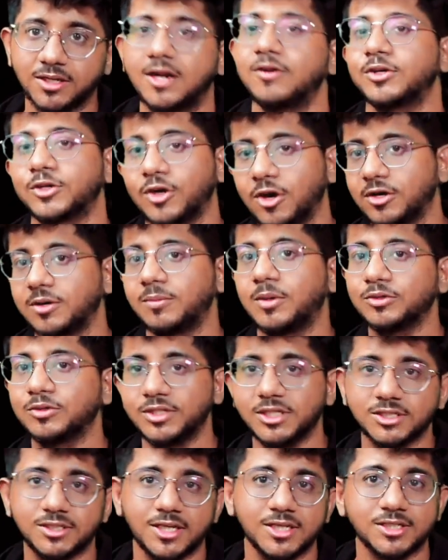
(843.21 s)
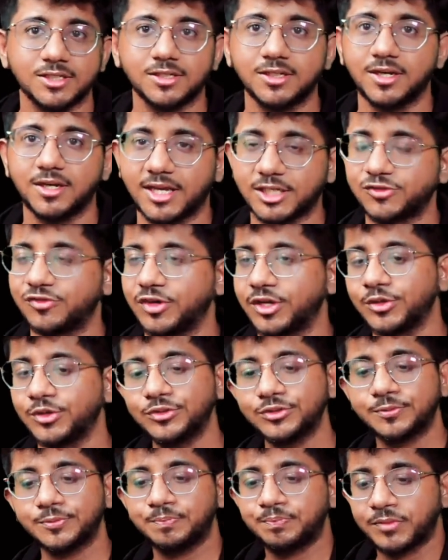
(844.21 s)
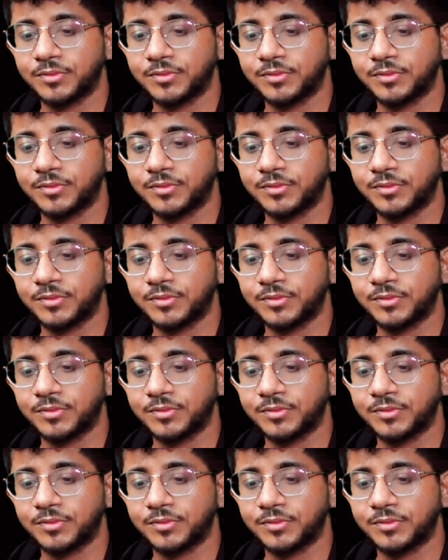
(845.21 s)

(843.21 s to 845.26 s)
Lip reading: I will talk about these things in the next videos.